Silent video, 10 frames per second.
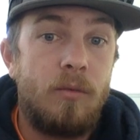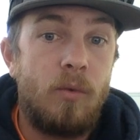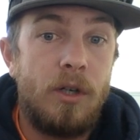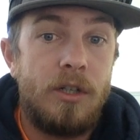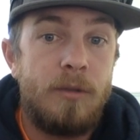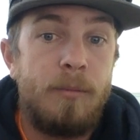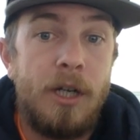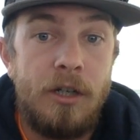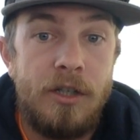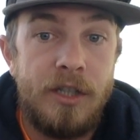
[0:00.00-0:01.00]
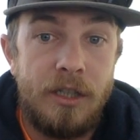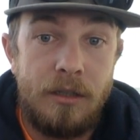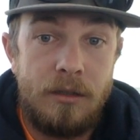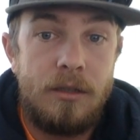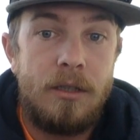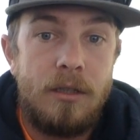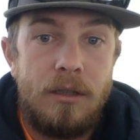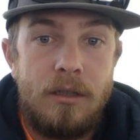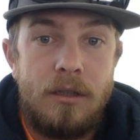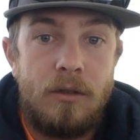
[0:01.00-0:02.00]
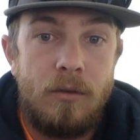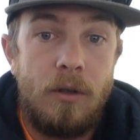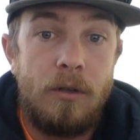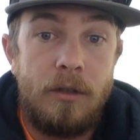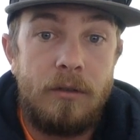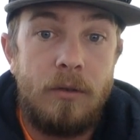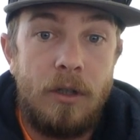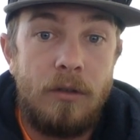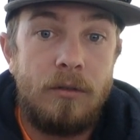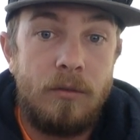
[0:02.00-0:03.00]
the words person, quote unquote,